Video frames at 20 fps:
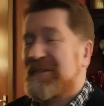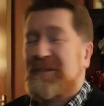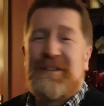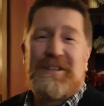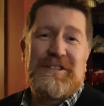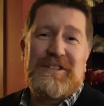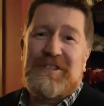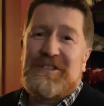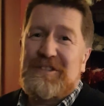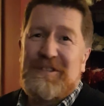they're
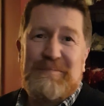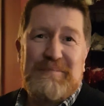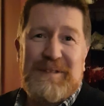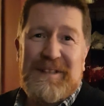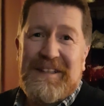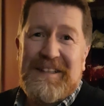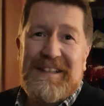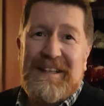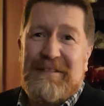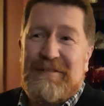just
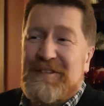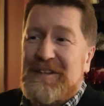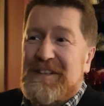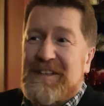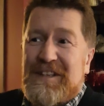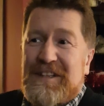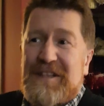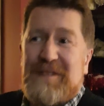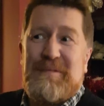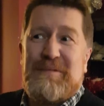completely different,
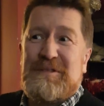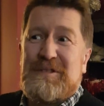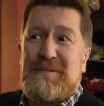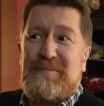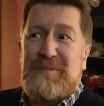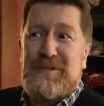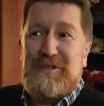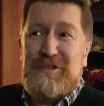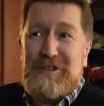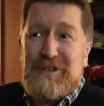and I come up with
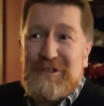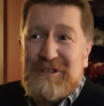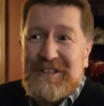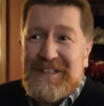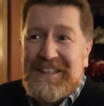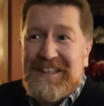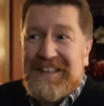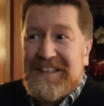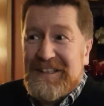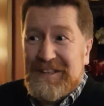something new,
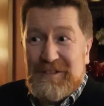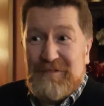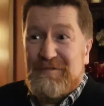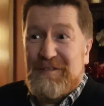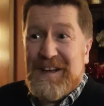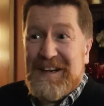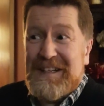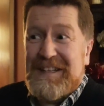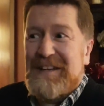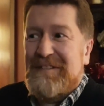
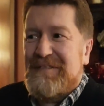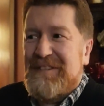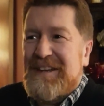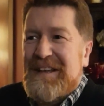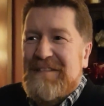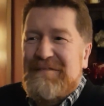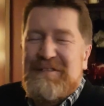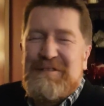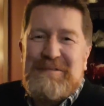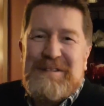very different
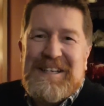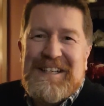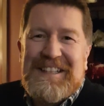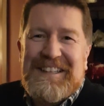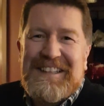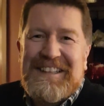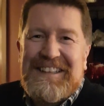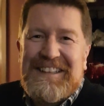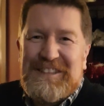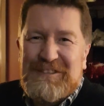every week.
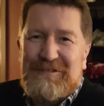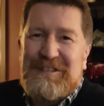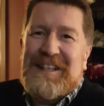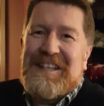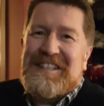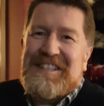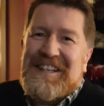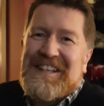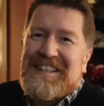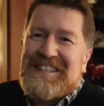It's really
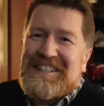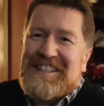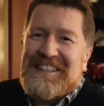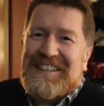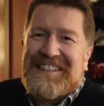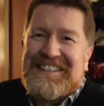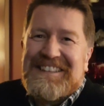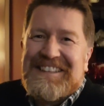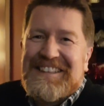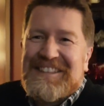challenging.
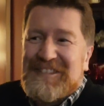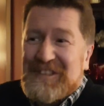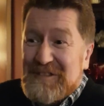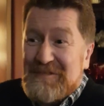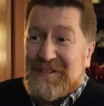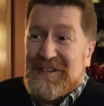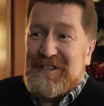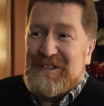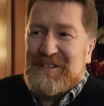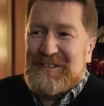It's good
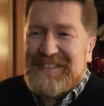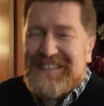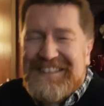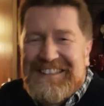fun though.